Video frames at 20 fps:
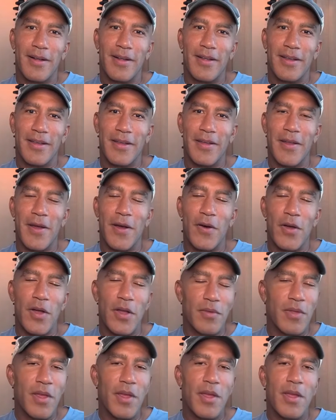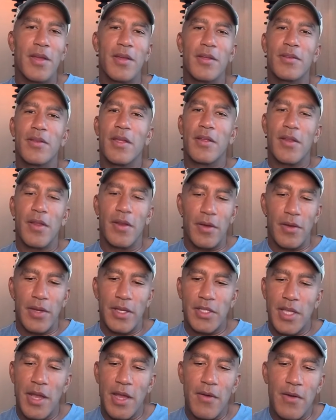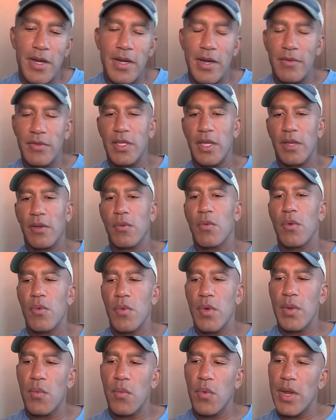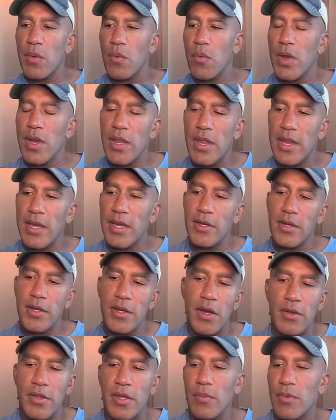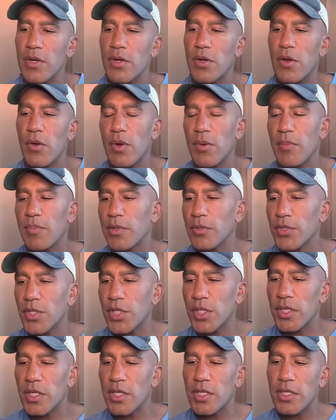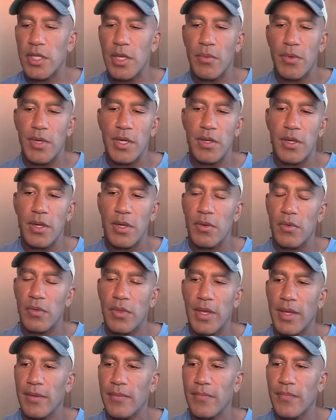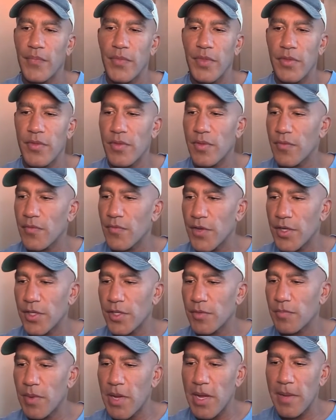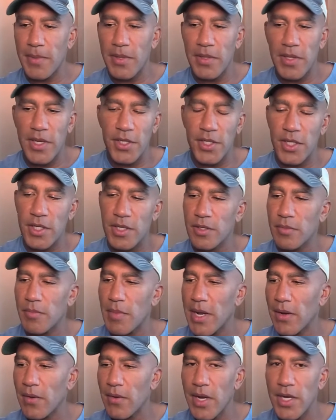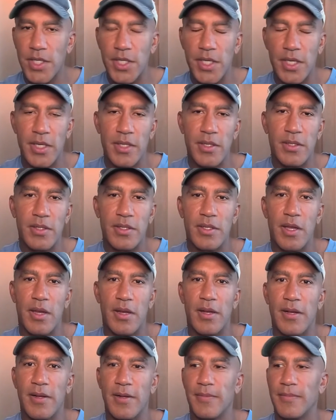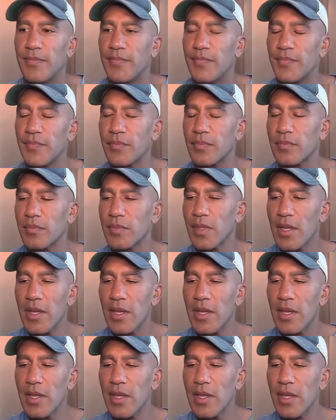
uh, you know, you know, etc. And I was like, what, what, what do they need to know? They want to know where pollution is. They want to know like fish populations, migrations, um,